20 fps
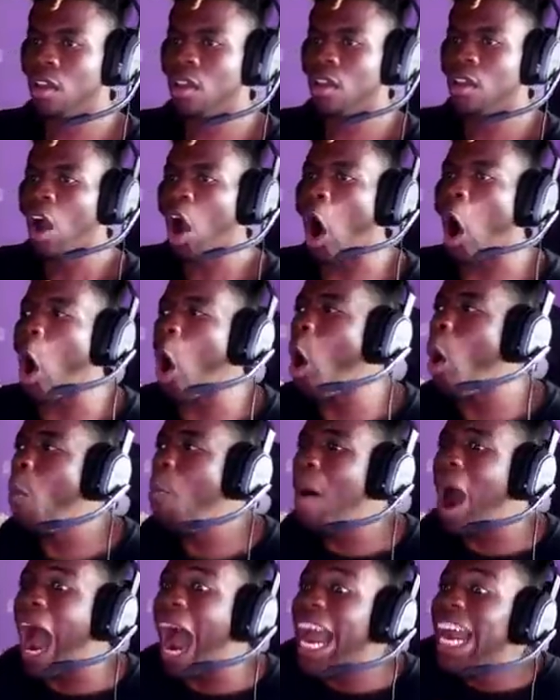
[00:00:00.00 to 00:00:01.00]

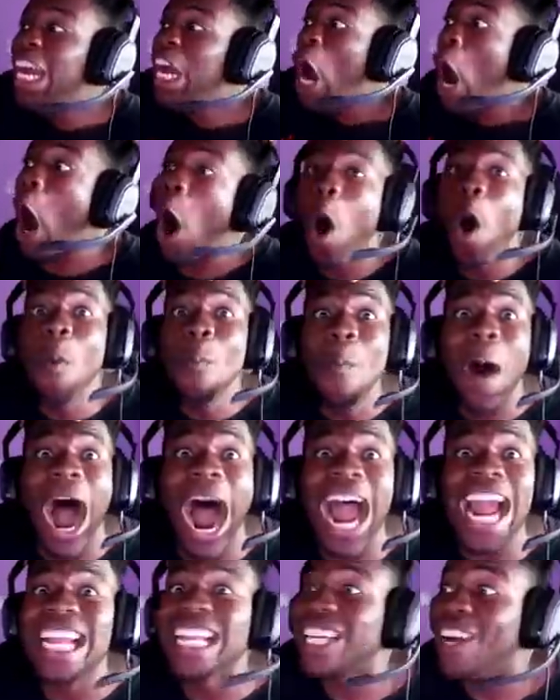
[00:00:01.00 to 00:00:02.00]
seventy-five oh U S dollars.
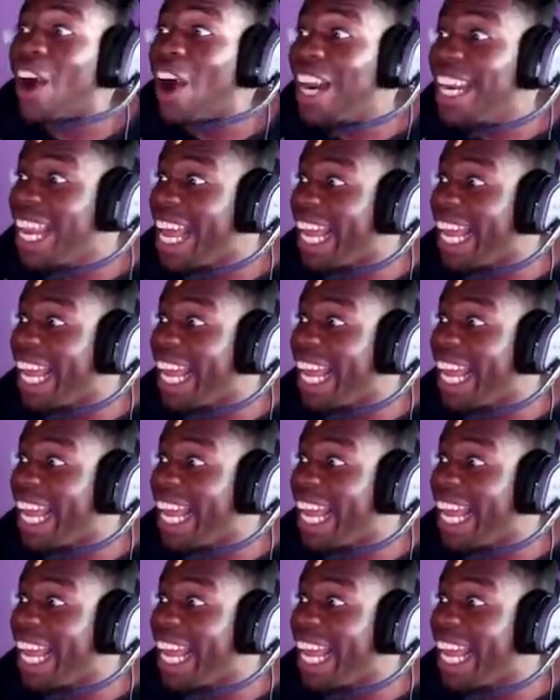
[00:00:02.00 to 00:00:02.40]
Oh my